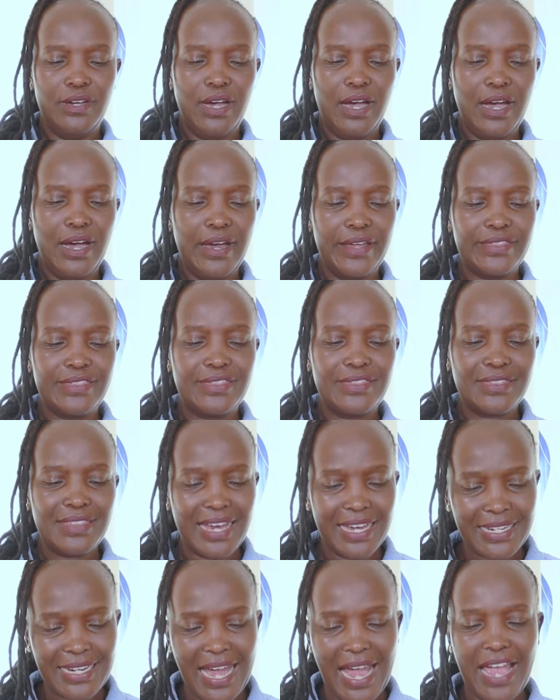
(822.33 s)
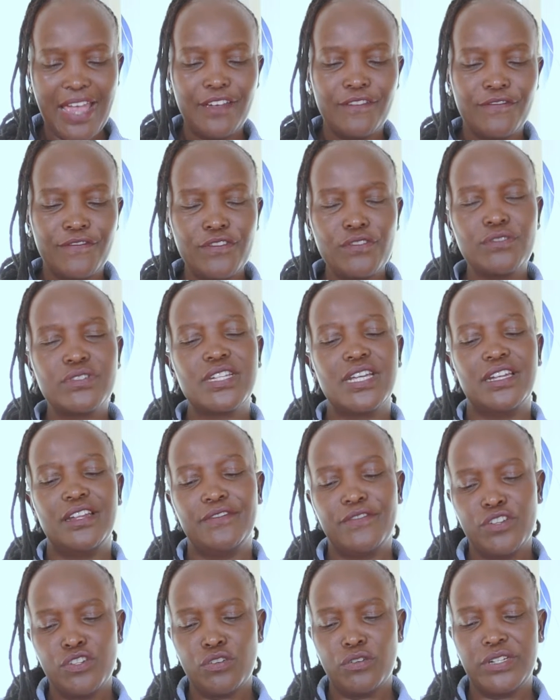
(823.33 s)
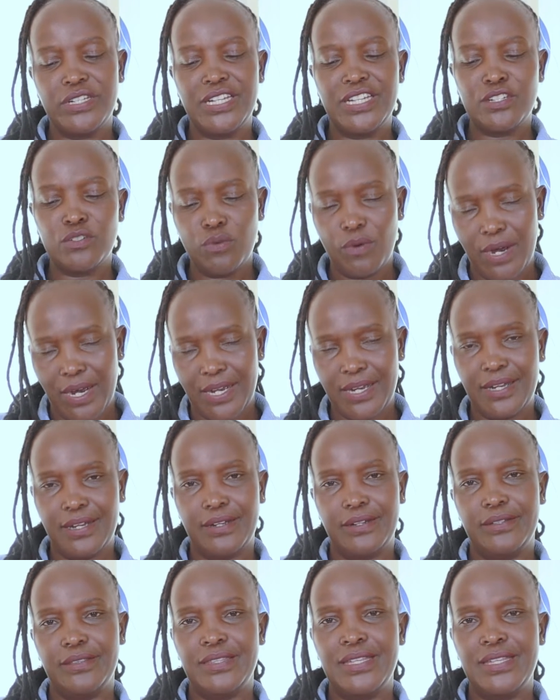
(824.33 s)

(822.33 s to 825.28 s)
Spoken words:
Third Eye View Television Network.